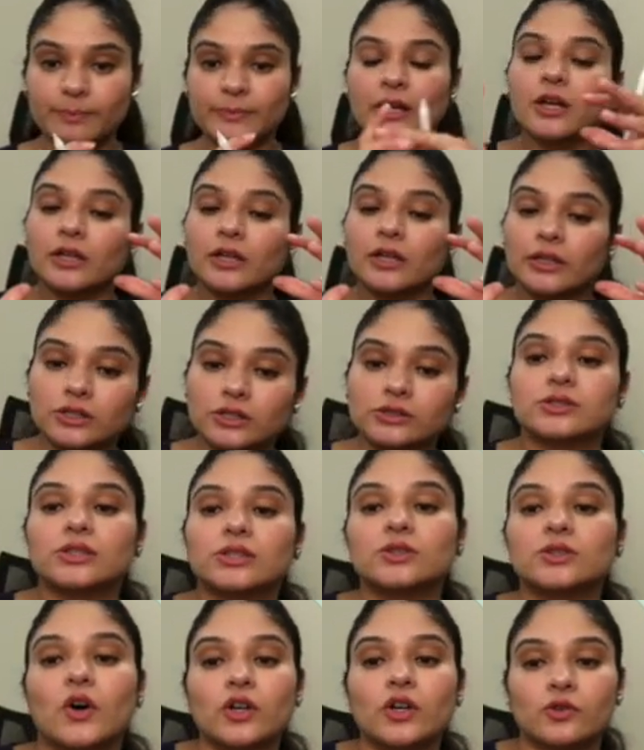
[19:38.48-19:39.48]
This is
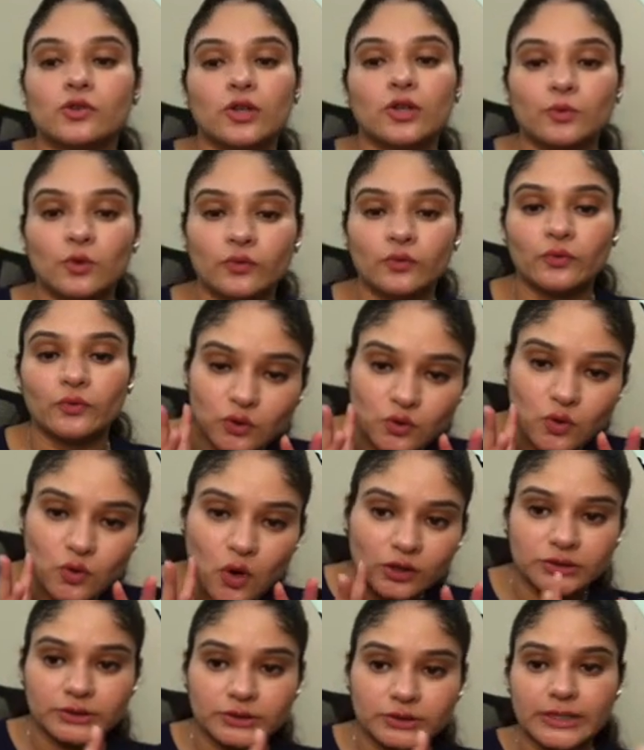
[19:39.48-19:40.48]
what you are moving to
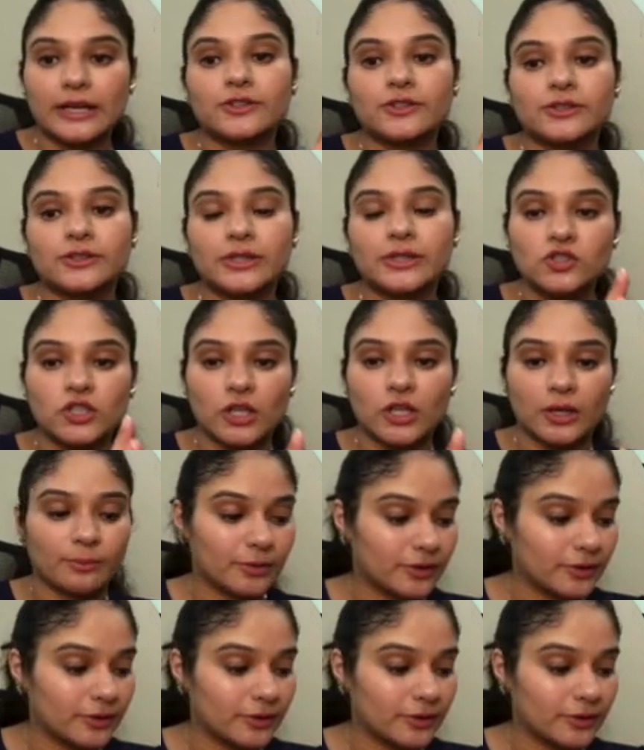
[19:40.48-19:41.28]
oxidizing chamber.